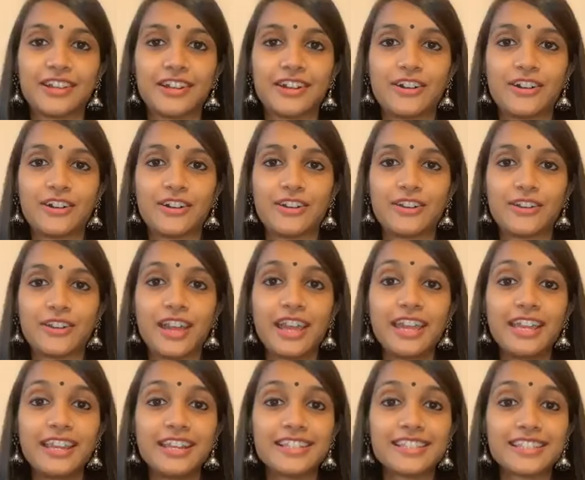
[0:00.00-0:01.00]

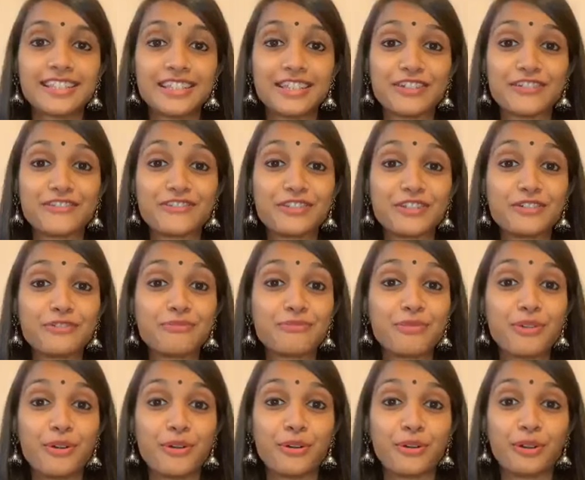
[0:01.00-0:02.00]
Alright, I see a few
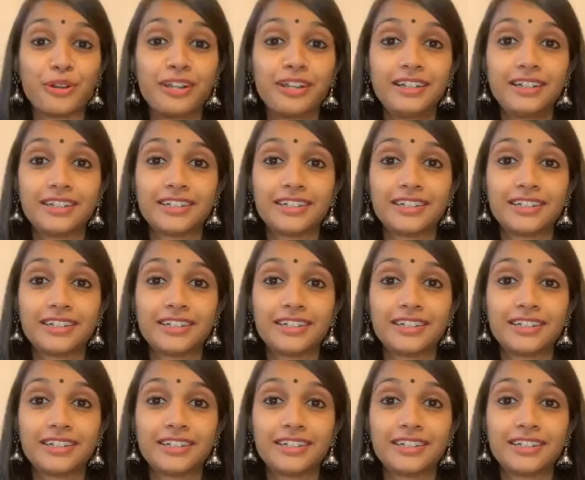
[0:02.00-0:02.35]
more.